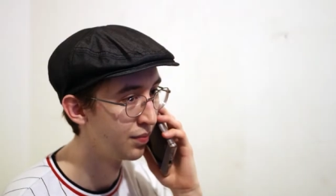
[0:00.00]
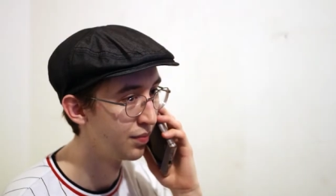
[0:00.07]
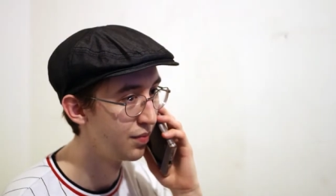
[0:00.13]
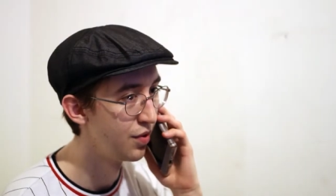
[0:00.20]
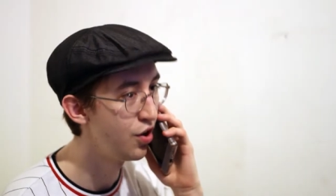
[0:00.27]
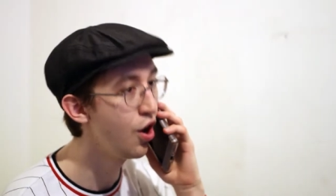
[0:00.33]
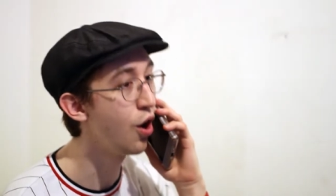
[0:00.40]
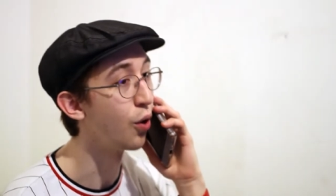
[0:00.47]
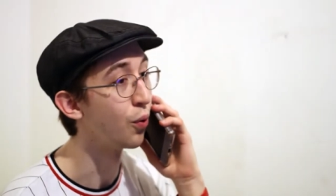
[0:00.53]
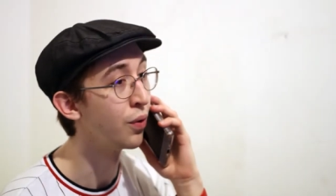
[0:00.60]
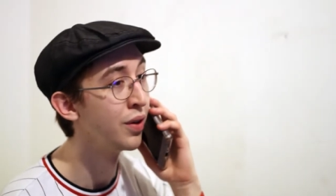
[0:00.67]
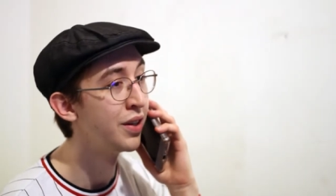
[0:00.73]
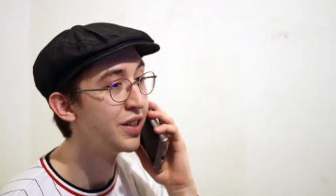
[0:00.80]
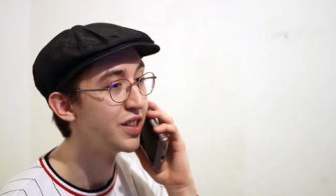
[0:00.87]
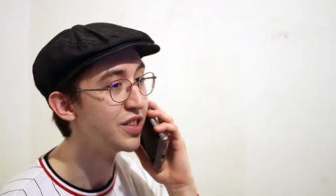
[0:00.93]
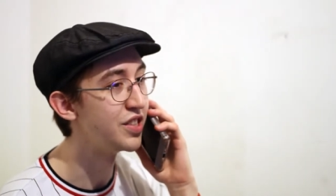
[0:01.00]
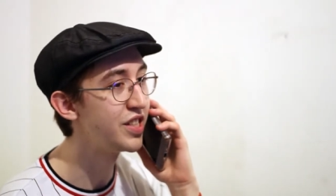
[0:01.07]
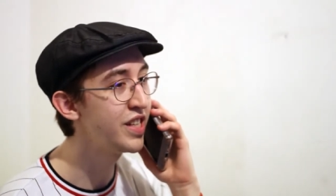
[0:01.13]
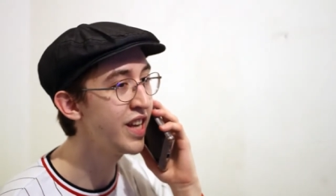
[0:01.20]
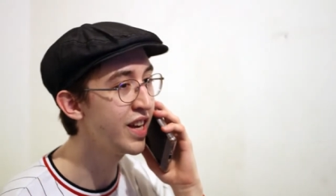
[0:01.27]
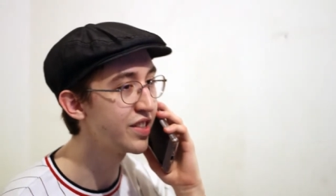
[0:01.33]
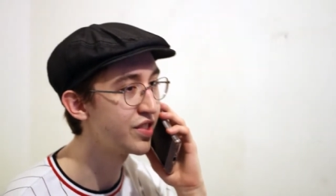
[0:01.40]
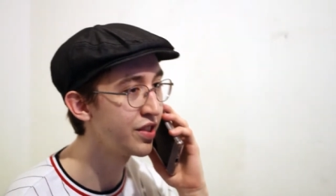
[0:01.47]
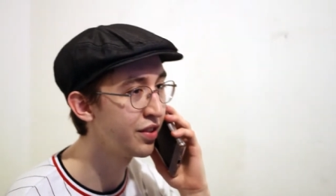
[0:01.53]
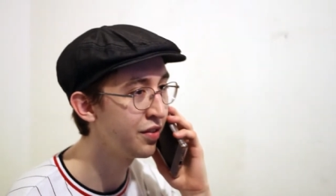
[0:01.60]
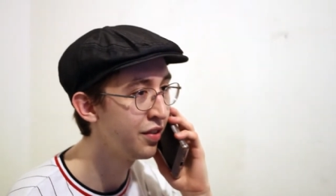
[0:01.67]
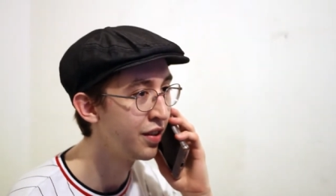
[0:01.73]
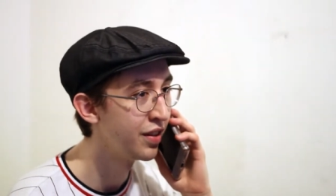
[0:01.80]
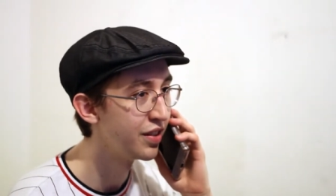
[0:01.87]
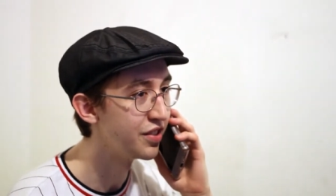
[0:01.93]
No. D as
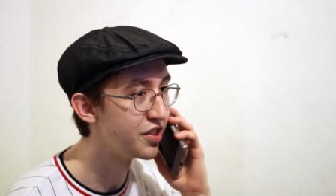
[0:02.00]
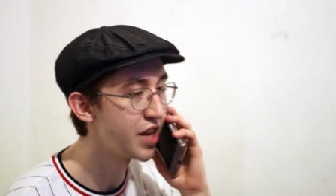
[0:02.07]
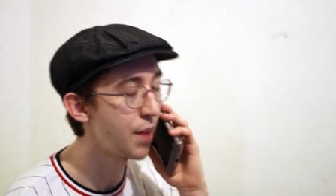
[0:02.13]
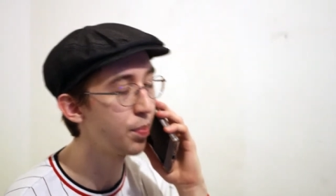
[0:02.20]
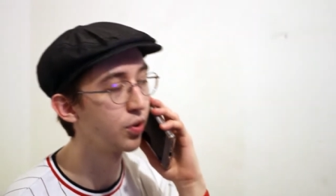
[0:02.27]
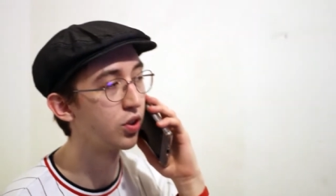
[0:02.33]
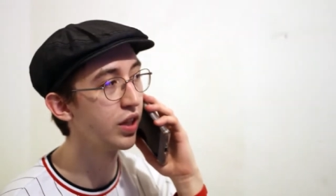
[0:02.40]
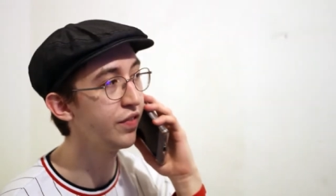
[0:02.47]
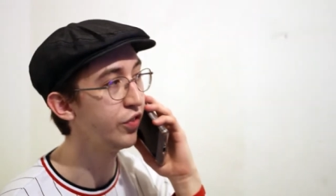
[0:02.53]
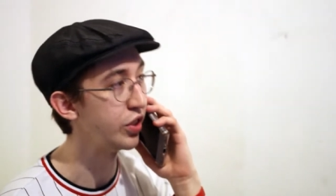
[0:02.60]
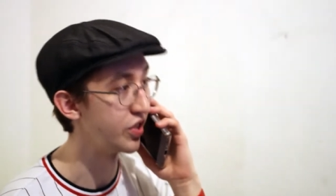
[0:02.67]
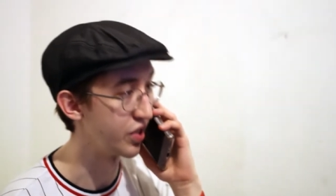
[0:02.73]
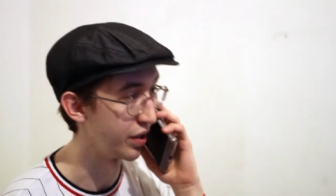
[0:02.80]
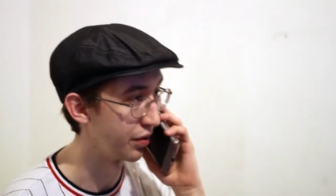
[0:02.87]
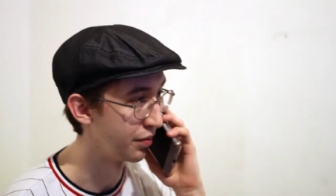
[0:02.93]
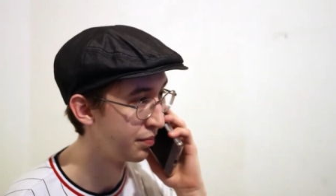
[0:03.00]
in dapagliflozin.